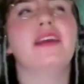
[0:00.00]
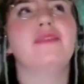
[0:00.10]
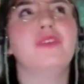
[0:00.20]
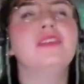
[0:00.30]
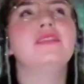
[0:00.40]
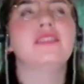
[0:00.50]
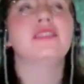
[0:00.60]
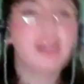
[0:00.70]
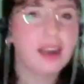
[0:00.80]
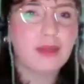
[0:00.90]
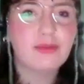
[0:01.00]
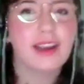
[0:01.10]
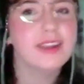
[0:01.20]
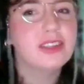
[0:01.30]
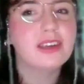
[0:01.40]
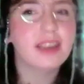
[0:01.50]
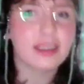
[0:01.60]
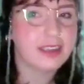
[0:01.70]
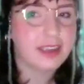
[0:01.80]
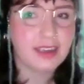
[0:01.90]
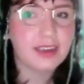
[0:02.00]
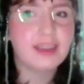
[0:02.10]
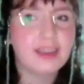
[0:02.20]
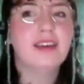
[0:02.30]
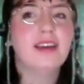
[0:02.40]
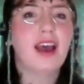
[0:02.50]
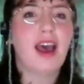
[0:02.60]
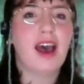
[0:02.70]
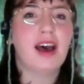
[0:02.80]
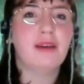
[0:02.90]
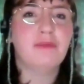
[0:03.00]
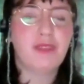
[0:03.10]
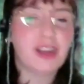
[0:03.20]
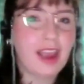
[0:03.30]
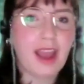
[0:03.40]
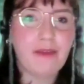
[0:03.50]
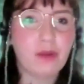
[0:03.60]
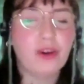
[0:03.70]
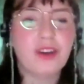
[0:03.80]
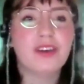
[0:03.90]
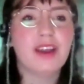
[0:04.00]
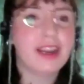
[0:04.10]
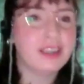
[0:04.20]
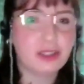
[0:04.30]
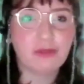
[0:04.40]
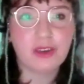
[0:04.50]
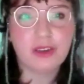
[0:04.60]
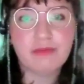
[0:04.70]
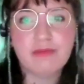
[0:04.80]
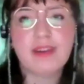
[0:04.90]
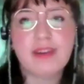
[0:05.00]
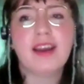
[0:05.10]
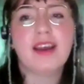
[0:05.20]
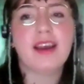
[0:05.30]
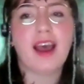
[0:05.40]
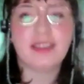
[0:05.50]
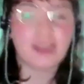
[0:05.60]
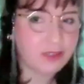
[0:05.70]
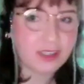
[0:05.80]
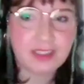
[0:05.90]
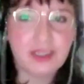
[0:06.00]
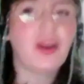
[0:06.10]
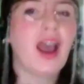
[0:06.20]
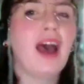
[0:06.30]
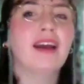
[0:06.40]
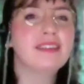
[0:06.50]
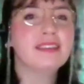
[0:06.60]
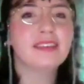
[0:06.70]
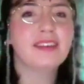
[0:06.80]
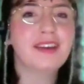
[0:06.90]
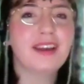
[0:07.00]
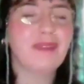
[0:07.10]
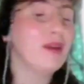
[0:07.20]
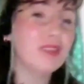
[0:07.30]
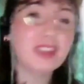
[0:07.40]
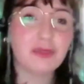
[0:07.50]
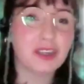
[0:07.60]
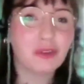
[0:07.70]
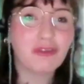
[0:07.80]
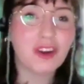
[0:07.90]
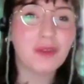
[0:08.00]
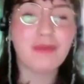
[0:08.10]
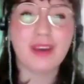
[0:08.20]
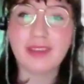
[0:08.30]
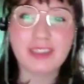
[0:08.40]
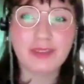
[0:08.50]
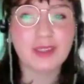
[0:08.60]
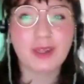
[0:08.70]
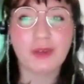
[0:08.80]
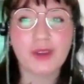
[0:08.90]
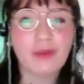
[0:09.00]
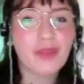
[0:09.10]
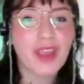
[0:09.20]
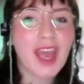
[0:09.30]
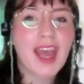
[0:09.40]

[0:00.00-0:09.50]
to say first, is that collaboration is key. Bringing everyone into the room as often as you can. Maybe it's a virtual room, maybe it's a physical room,